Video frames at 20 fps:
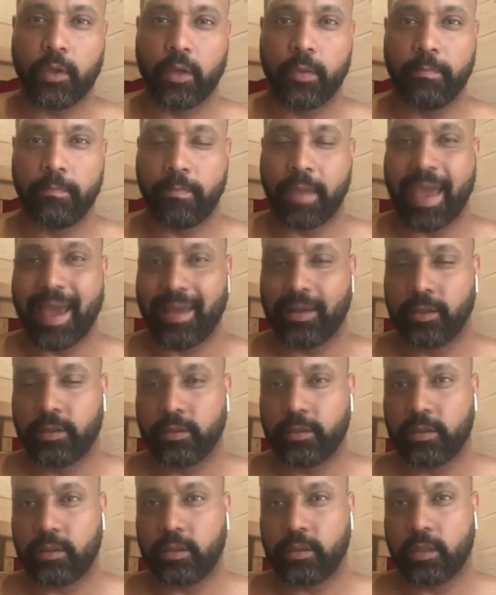
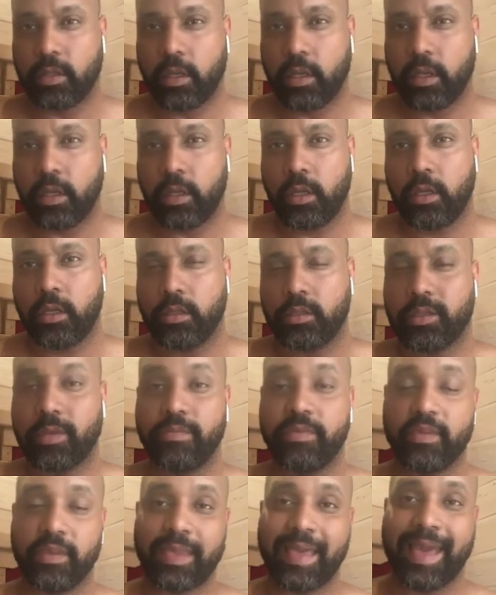balance
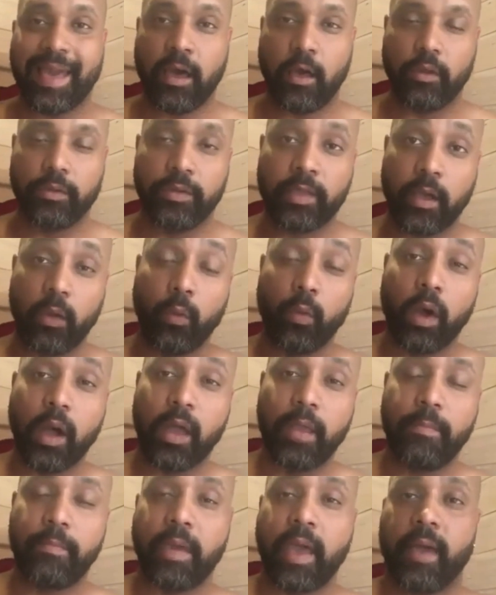something out. Now,
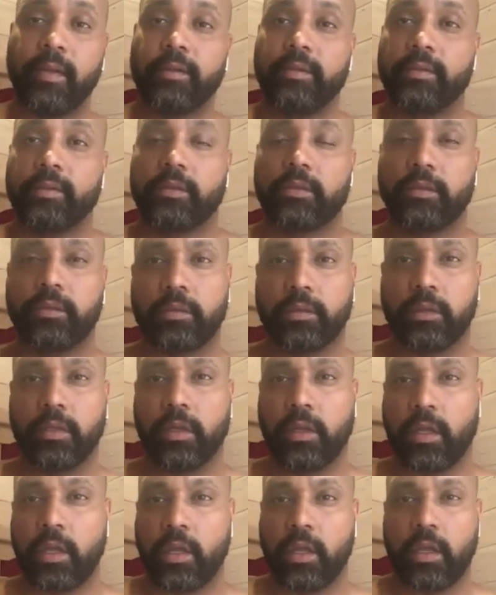why balance?
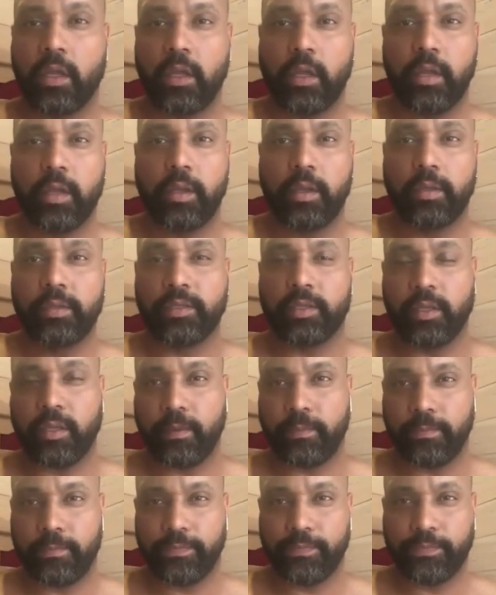See,